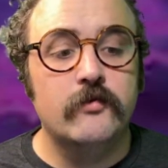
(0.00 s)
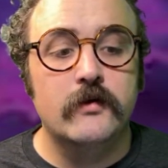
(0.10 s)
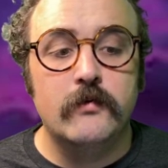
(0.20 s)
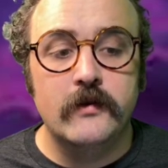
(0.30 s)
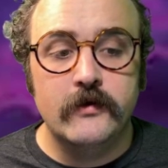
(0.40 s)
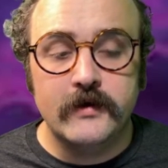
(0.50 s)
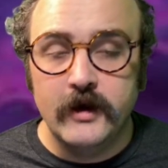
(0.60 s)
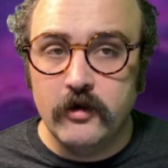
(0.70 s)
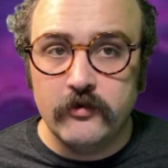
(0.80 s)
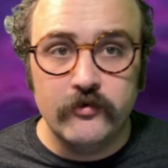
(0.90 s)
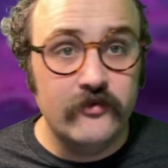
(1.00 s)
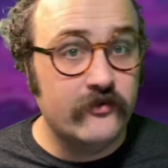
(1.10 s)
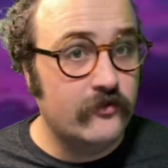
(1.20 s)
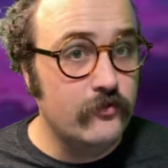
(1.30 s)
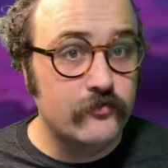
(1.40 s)
of one of their characters that's
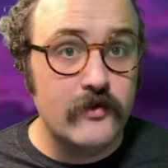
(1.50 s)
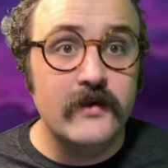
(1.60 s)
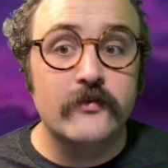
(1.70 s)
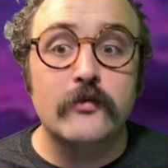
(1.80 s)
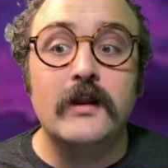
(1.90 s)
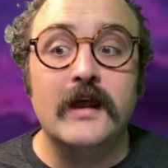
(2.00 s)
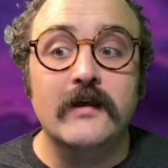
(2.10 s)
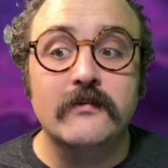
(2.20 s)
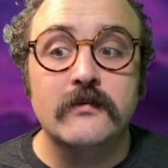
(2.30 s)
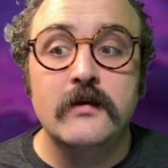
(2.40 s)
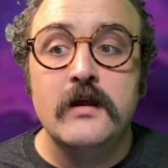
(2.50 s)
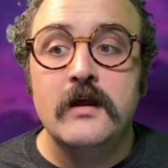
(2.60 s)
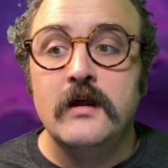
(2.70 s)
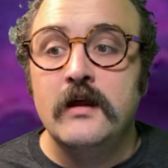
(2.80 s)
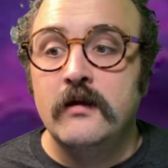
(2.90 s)
2 strength or less.
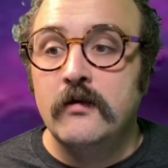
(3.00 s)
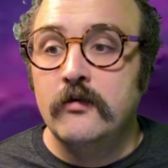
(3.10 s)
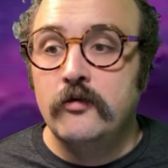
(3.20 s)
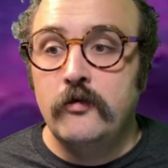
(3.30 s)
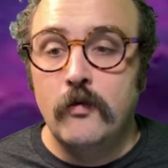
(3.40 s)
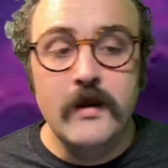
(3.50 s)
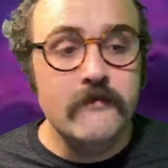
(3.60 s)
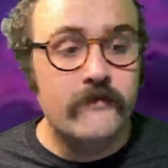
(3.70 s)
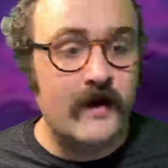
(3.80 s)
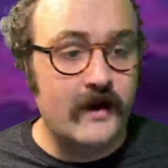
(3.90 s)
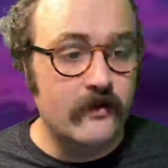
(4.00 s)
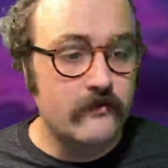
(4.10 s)
Twin Fire.